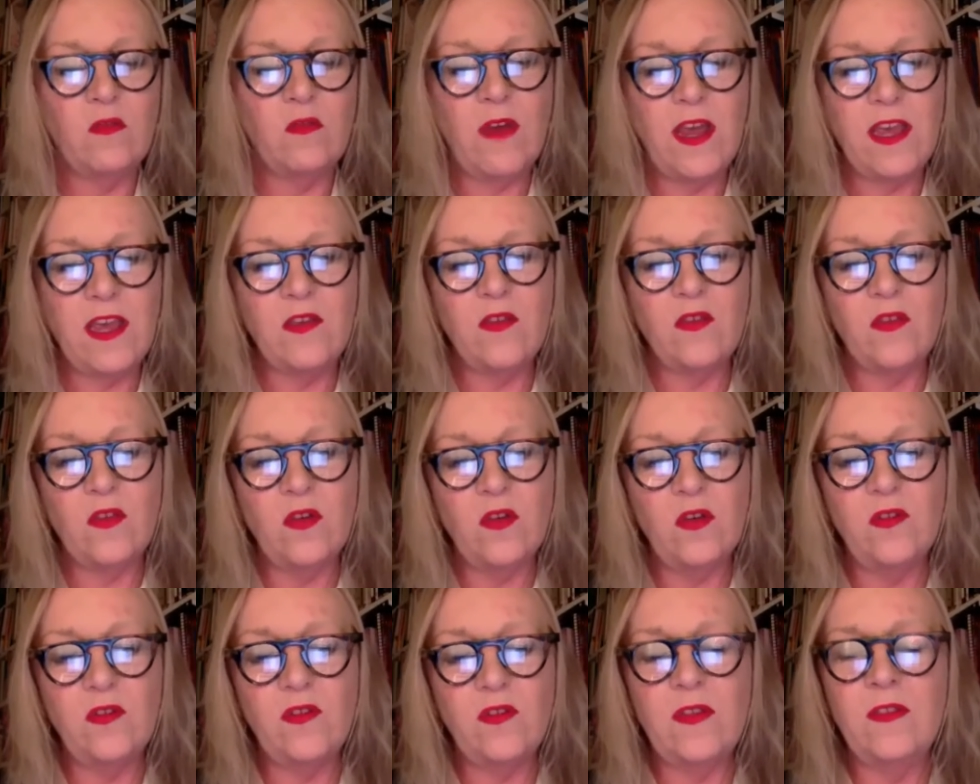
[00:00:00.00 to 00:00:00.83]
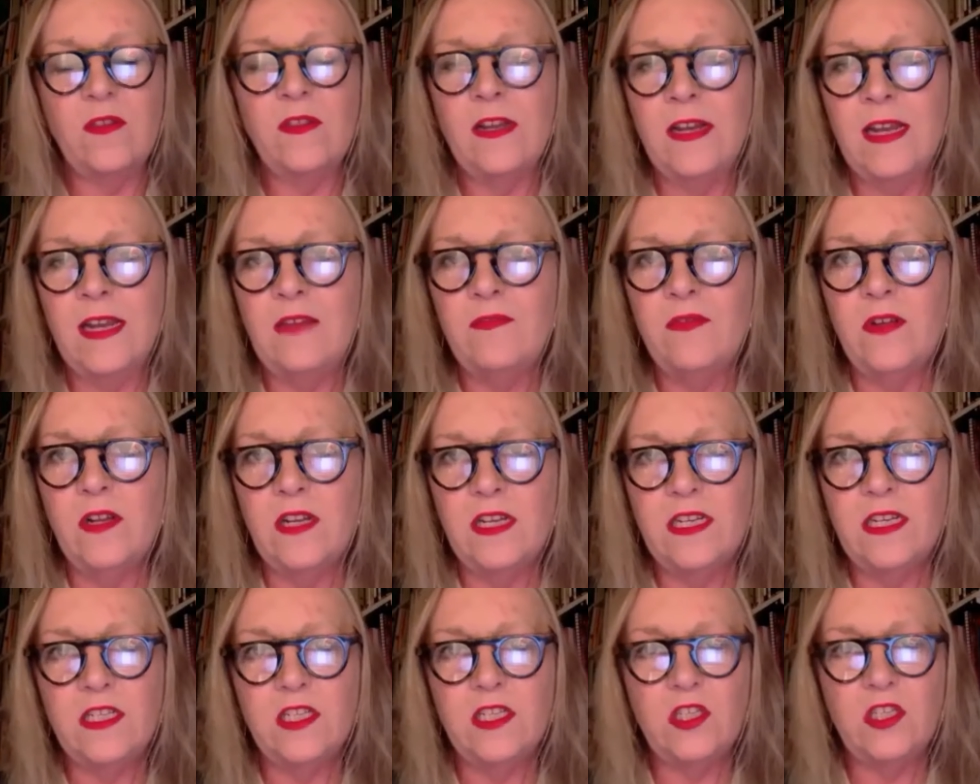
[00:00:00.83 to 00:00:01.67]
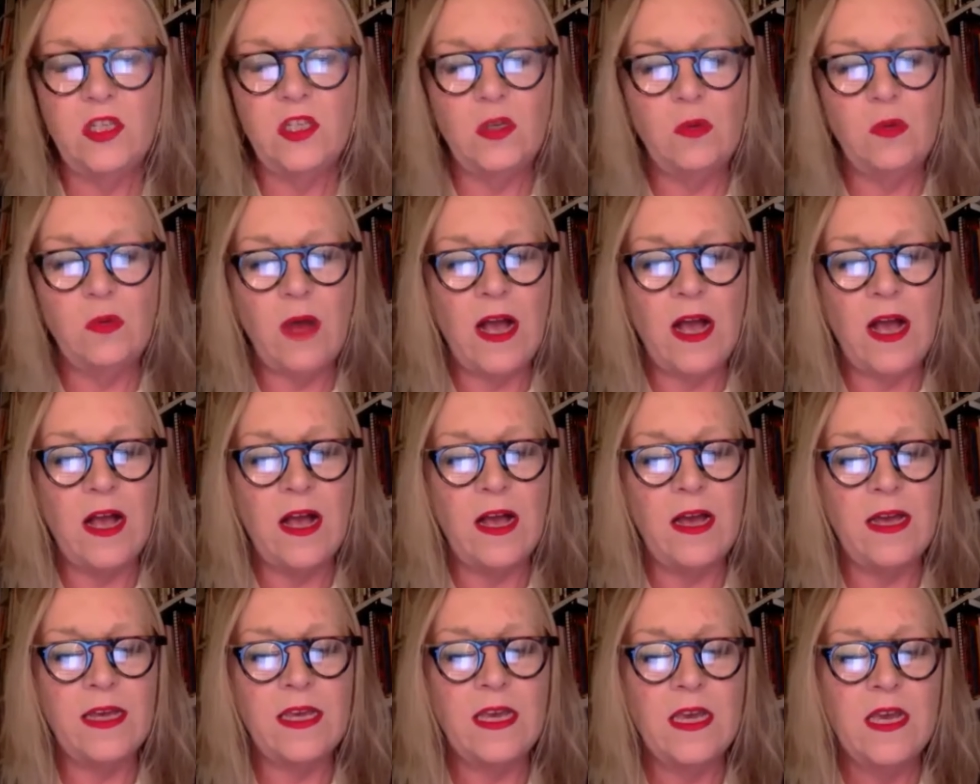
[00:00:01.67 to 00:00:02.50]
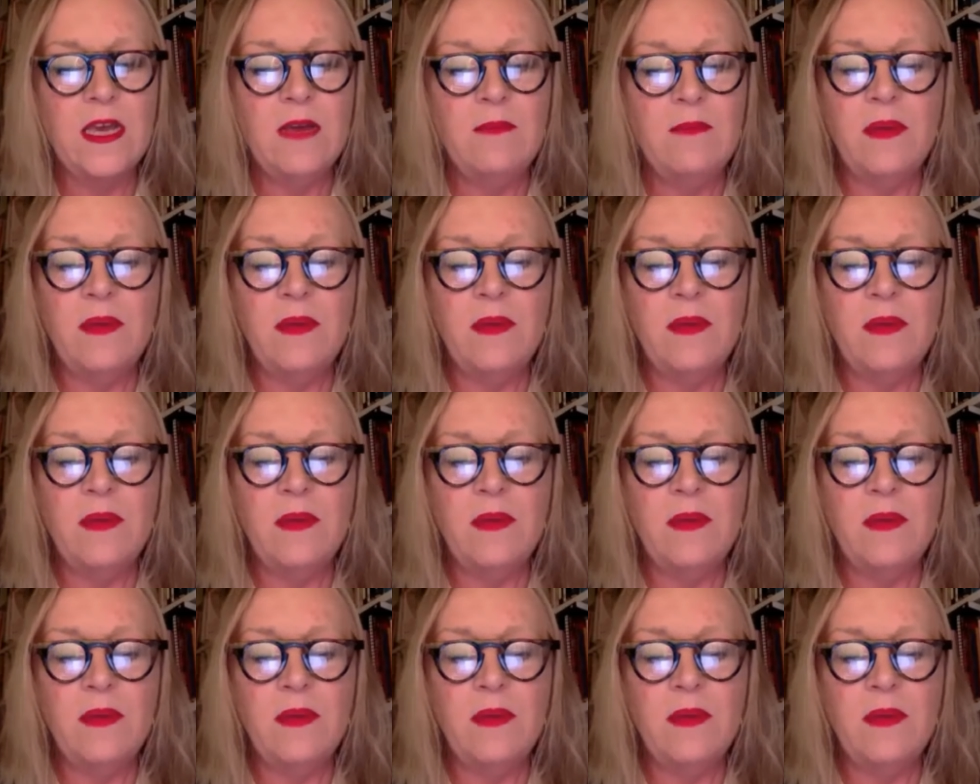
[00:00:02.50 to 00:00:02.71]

grey suds and the level is too high,